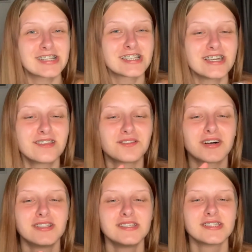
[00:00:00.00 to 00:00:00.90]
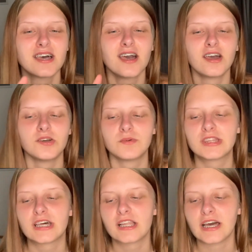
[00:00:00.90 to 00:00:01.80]
the ones with
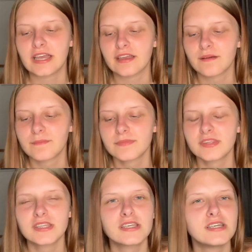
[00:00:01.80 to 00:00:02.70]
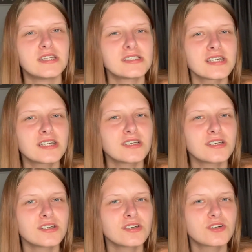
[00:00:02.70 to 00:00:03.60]
the, like, is it
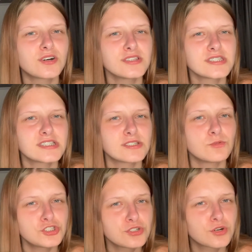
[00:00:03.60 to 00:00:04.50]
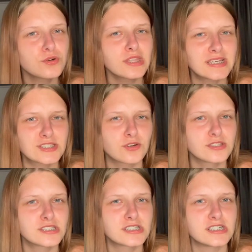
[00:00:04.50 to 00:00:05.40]
would you call this
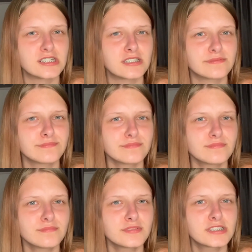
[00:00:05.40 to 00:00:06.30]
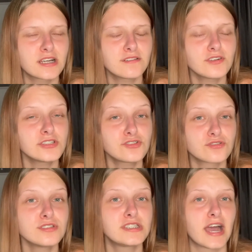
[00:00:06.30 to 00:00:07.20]
concertina stuff on the
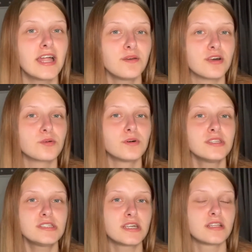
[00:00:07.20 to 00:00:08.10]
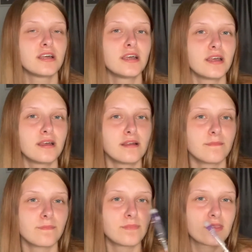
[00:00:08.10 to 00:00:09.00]
straws? Yeah, anyway, the ones that
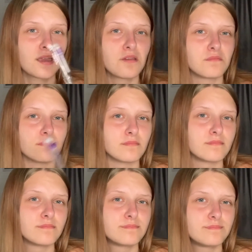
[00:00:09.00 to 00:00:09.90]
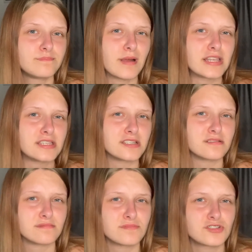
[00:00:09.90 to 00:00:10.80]
can bend
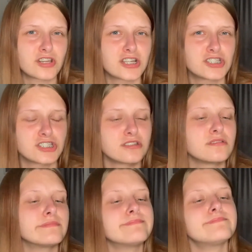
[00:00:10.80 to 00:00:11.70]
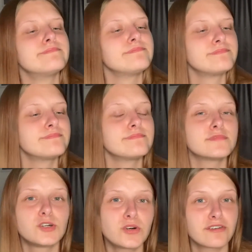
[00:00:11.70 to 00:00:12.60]
and stretch and
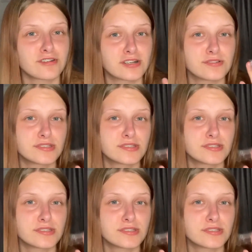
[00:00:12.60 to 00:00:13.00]
whatever else.